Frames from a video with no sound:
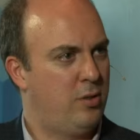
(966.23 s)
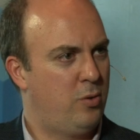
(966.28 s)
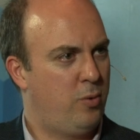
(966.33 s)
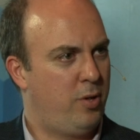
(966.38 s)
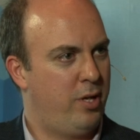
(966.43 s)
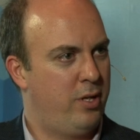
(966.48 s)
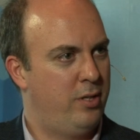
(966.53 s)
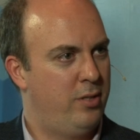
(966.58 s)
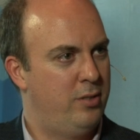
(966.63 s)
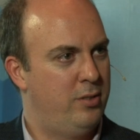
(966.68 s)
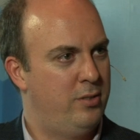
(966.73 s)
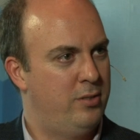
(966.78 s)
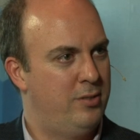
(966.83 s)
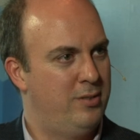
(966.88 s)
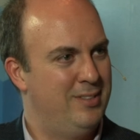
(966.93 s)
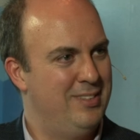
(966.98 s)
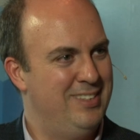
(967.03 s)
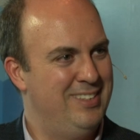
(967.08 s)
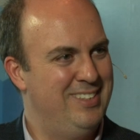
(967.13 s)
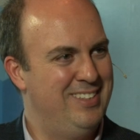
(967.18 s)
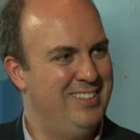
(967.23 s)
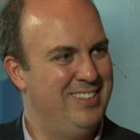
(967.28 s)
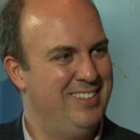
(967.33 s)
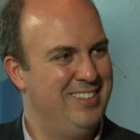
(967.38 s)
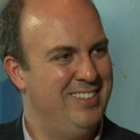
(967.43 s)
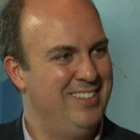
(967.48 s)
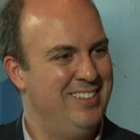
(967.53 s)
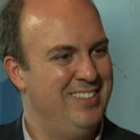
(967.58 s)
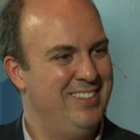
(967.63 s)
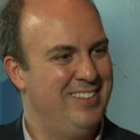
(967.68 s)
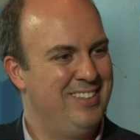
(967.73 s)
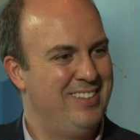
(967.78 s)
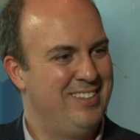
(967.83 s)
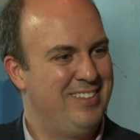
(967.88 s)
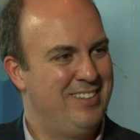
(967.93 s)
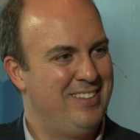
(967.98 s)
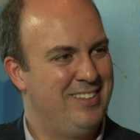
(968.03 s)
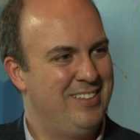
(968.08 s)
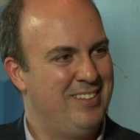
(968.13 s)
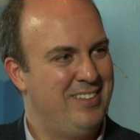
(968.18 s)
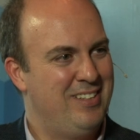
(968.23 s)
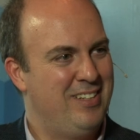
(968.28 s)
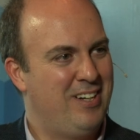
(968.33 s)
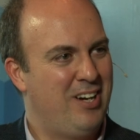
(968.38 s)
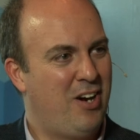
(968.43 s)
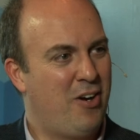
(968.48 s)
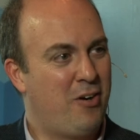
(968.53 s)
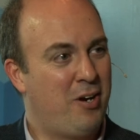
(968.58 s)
Okay. I think. Yep. Hmm. no, I'm just kidding. All